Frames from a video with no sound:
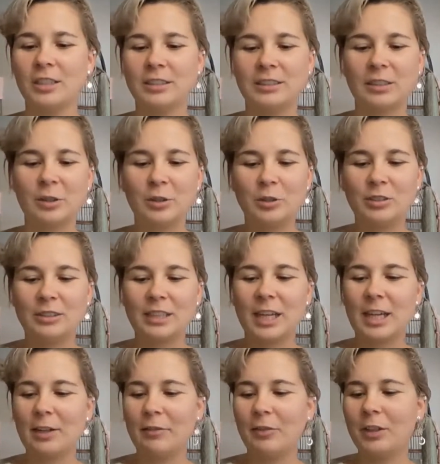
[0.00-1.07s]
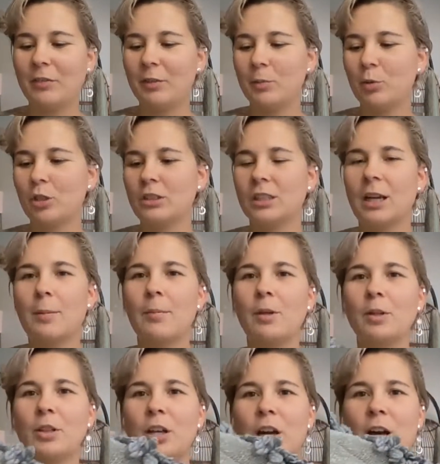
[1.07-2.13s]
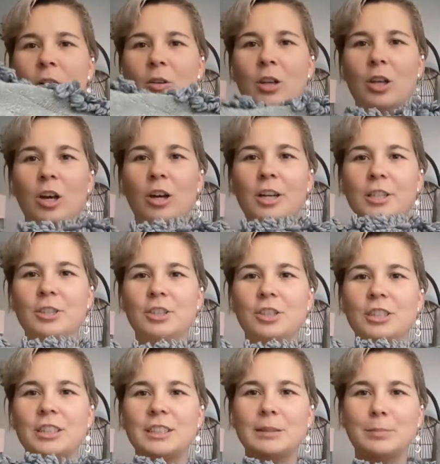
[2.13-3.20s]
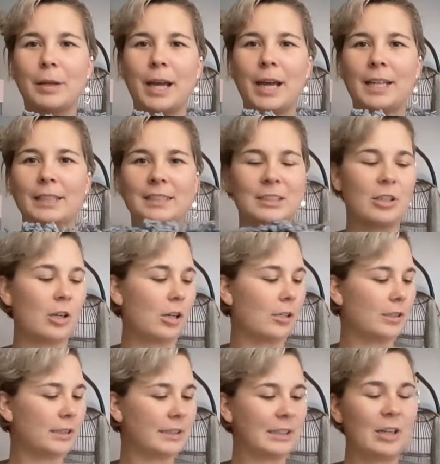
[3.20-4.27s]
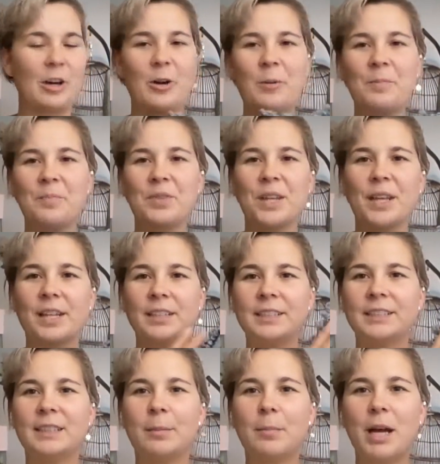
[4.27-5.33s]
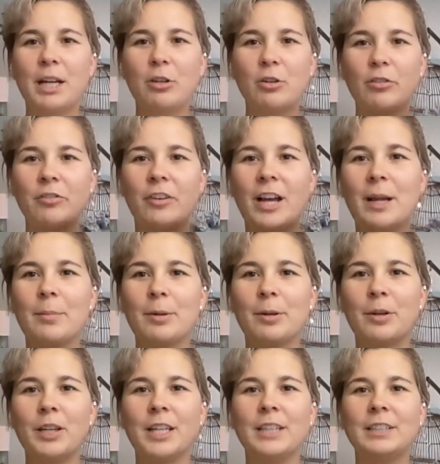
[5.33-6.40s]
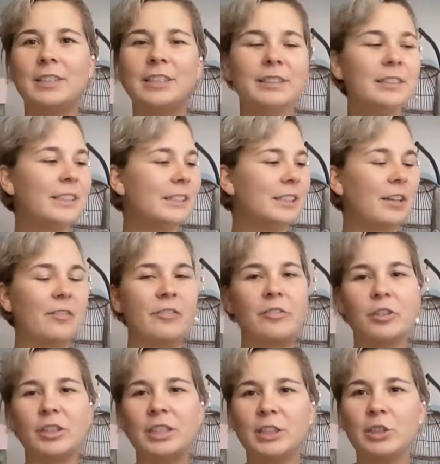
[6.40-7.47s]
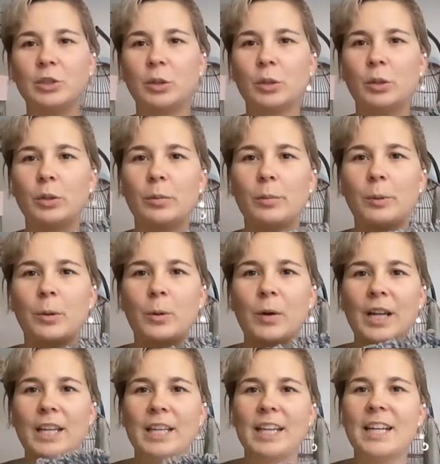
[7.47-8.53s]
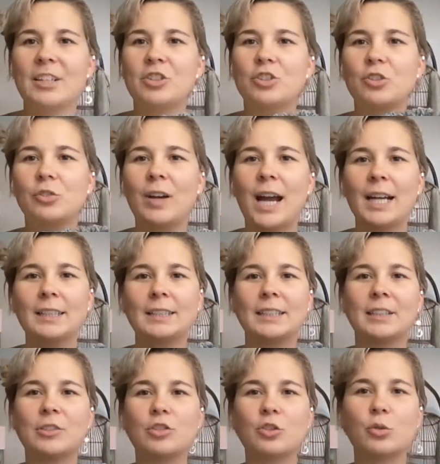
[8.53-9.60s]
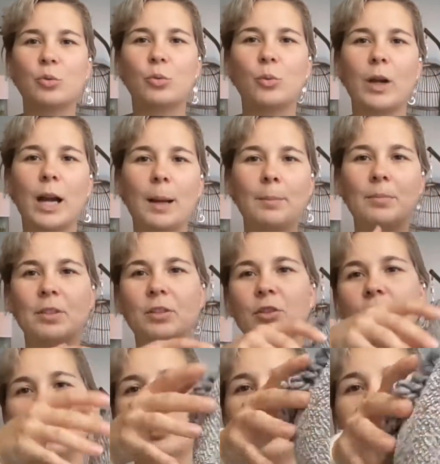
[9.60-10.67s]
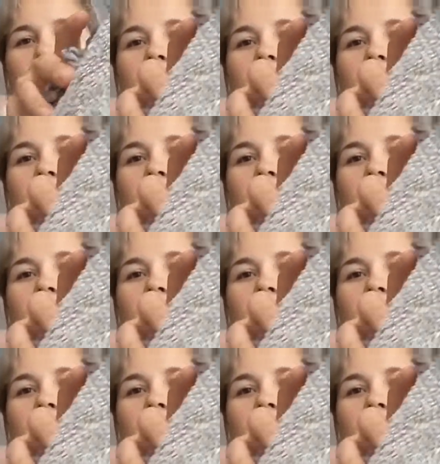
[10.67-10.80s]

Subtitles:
so you save even more time. Look how large these pads are. So these are microfiber, and these are really durable, and they attract and trap the dirt.